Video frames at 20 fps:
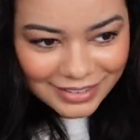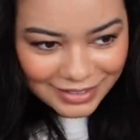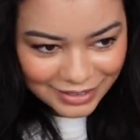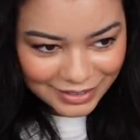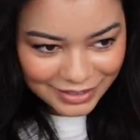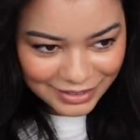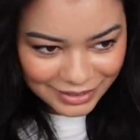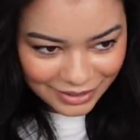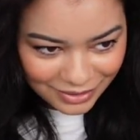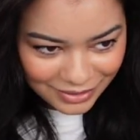
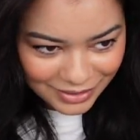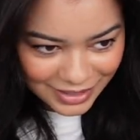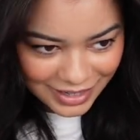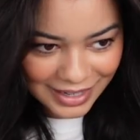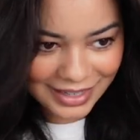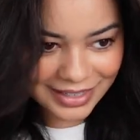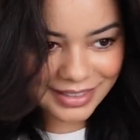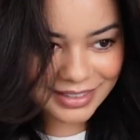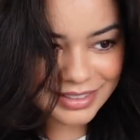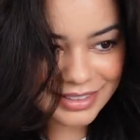so
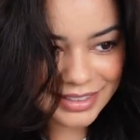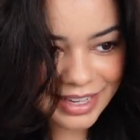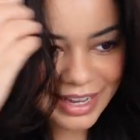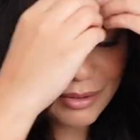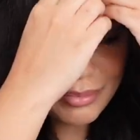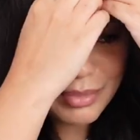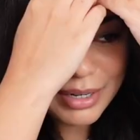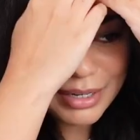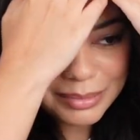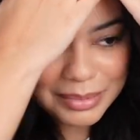nice i
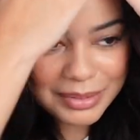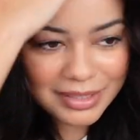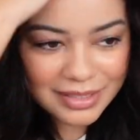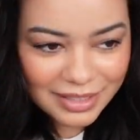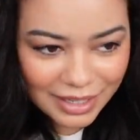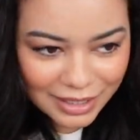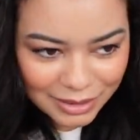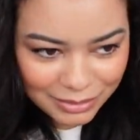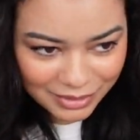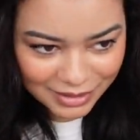have been
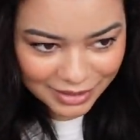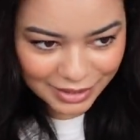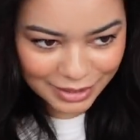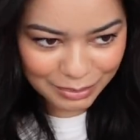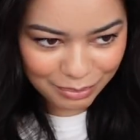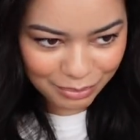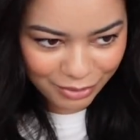obsessed with this